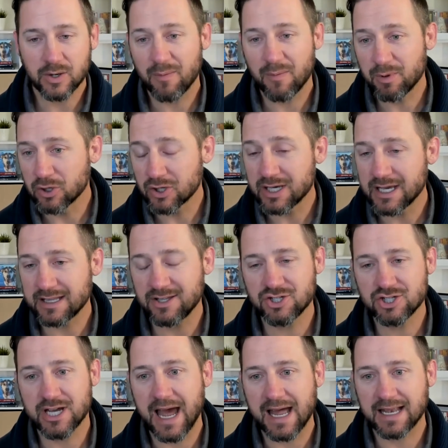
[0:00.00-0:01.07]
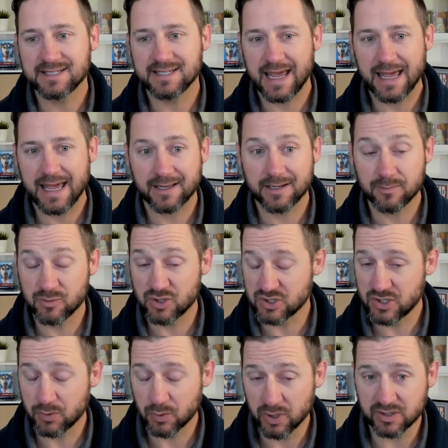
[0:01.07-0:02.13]
So I've been looking at the chats and I'm
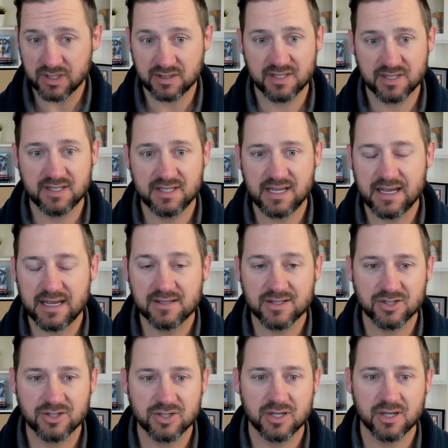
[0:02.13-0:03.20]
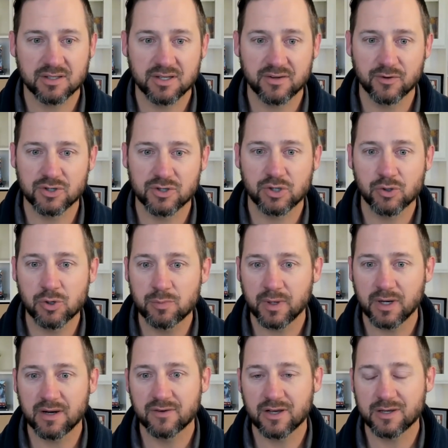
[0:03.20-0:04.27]
just thrilled to see such a diverse
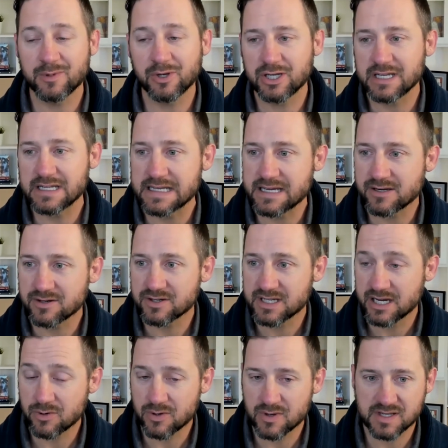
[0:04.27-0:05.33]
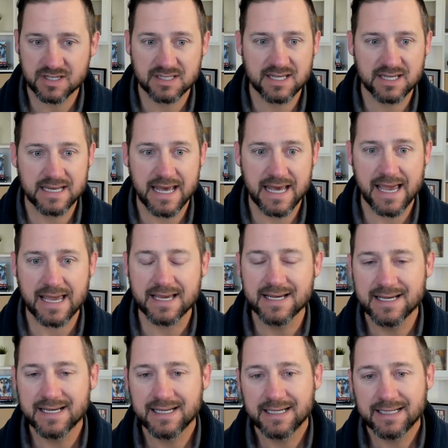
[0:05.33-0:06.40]
group of community leaders here with us today.
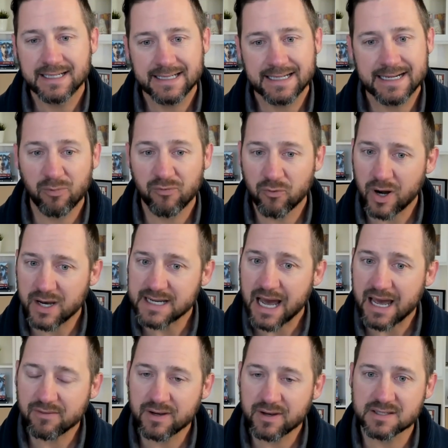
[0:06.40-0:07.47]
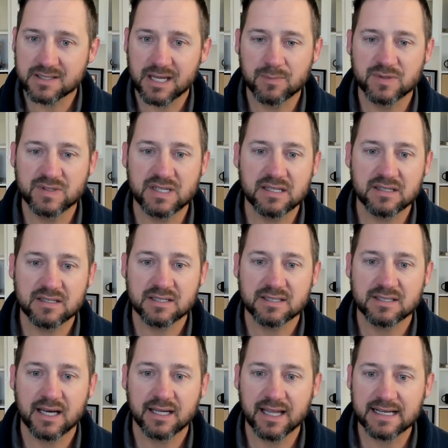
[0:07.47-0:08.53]
Now, before I dive into the
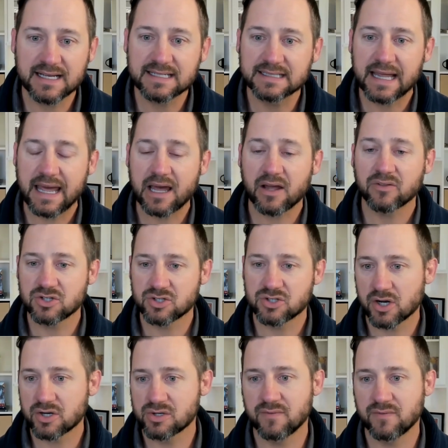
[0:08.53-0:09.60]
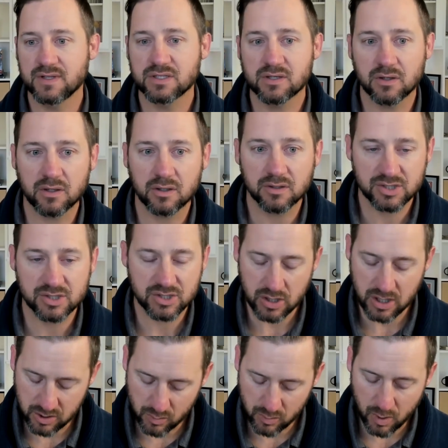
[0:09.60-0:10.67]
substance, I'd like to lay out the structure of this call
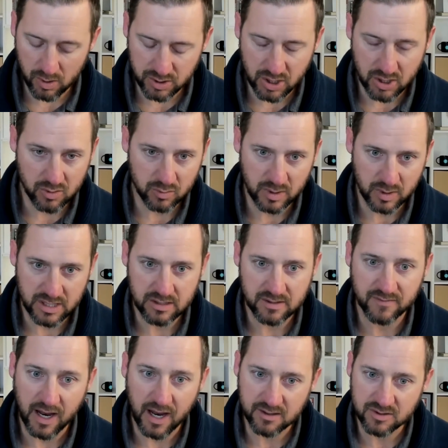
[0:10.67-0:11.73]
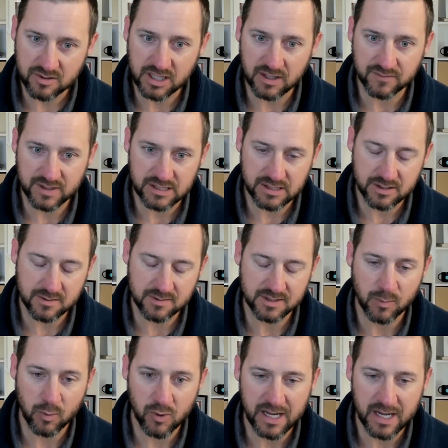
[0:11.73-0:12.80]
so that you all know what you've gotten yourselves into
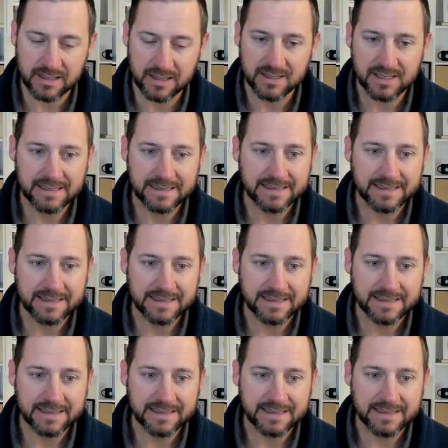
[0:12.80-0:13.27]
this morning.